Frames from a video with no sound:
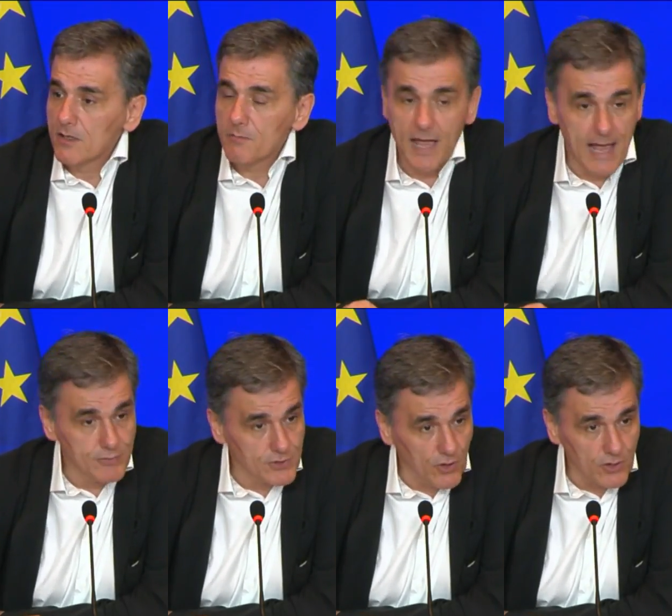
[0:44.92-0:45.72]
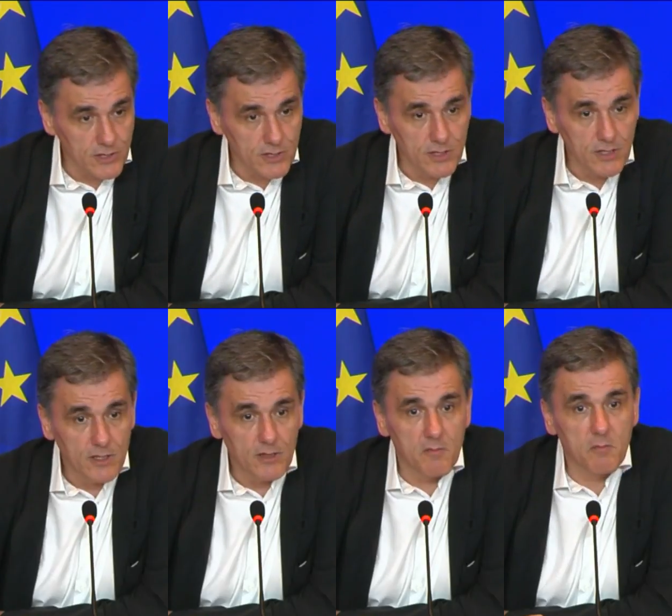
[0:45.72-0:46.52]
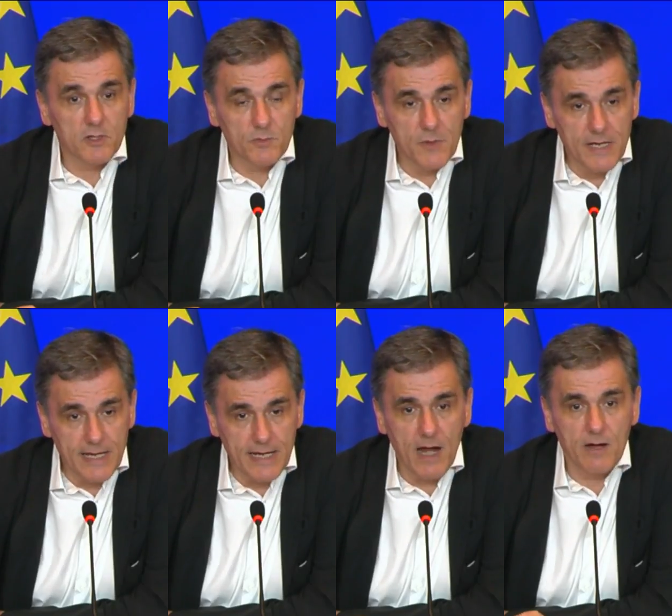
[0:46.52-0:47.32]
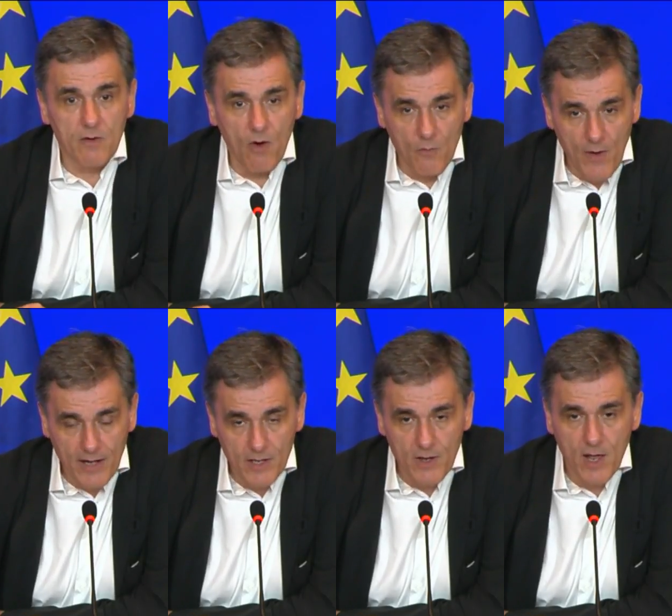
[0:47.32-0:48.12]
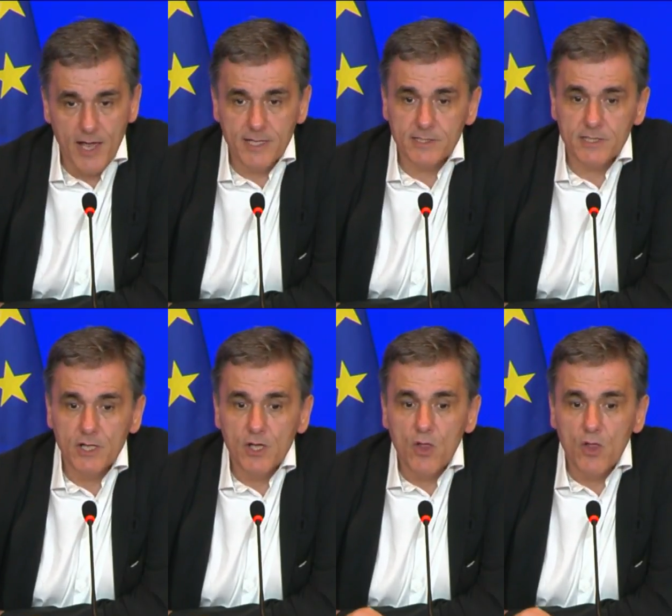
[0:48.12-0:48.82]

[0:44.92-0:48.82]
Perhaps not. But we recognise